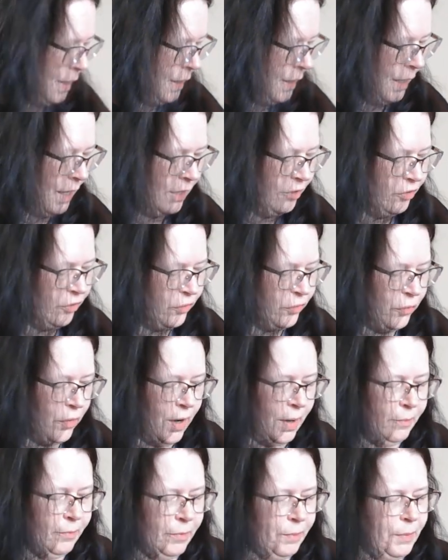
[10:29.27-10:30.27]
And then I just
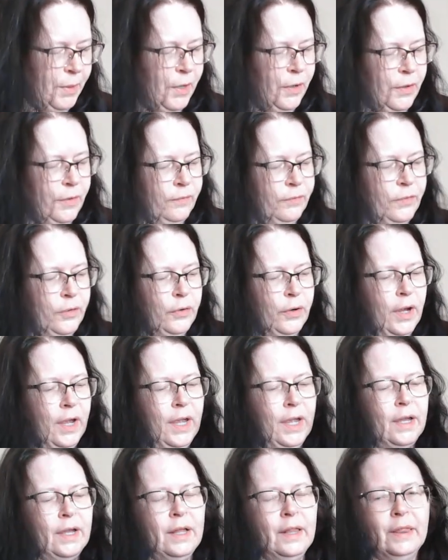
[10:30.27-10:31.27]
grabbed a pair of
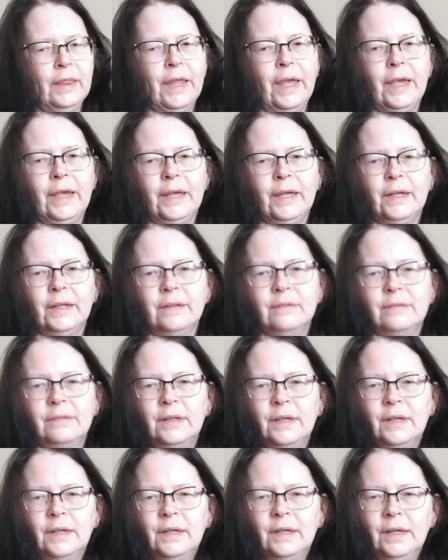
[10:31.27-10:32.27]
gray
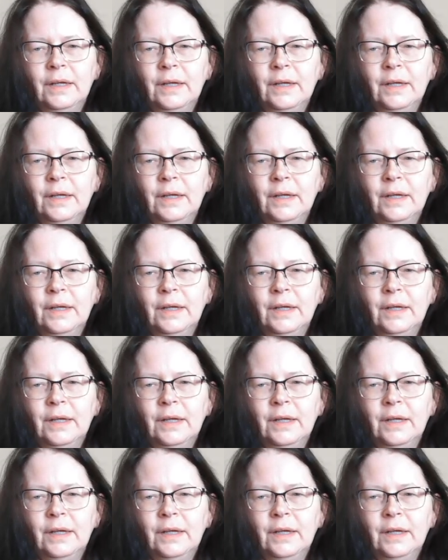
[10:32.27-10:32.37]
leggings.